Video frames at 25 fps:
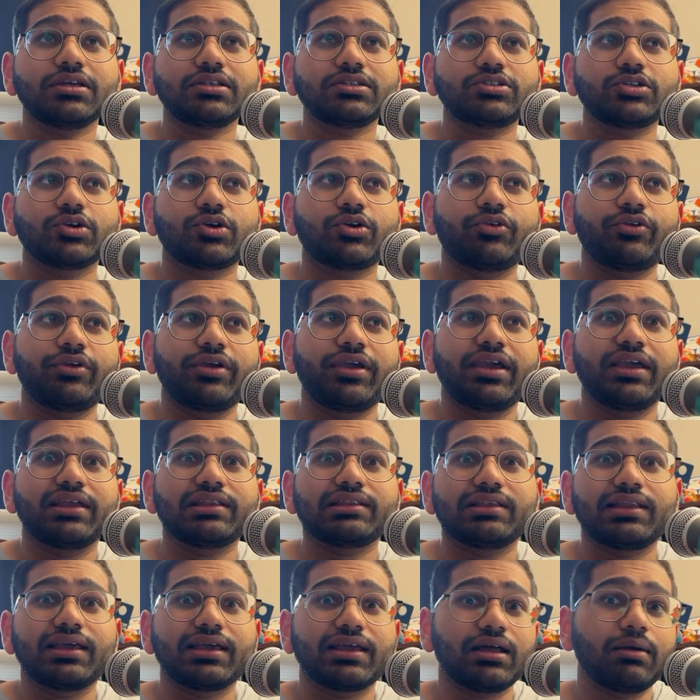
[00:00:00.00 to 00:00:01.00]
to
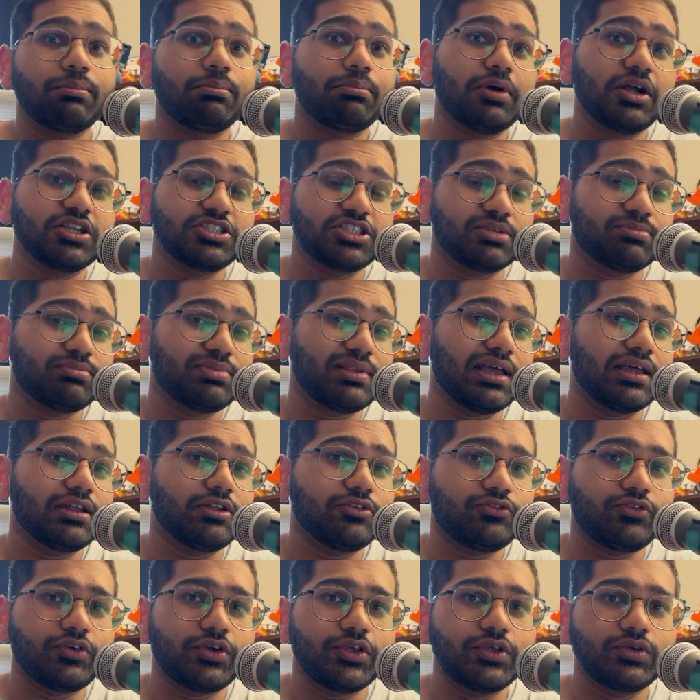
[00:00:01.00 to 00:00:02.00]
create like a budget planner
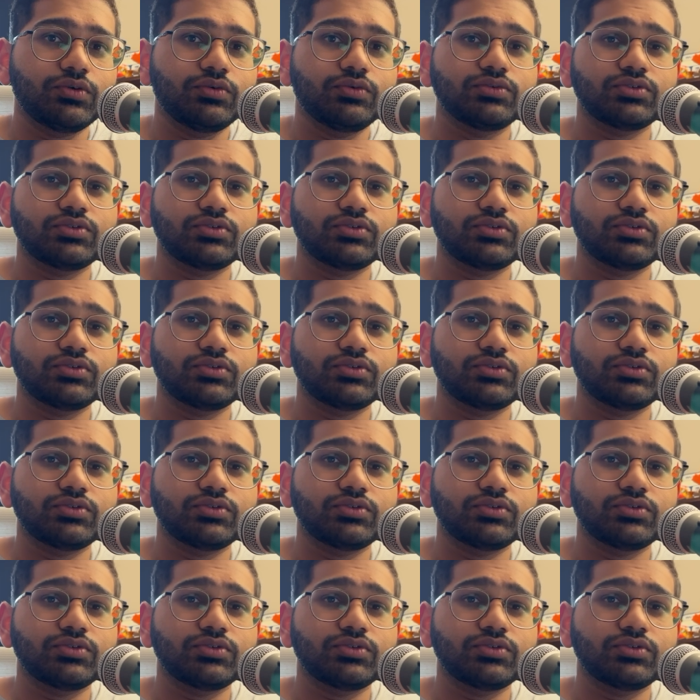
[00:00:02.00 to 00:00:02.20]
for you.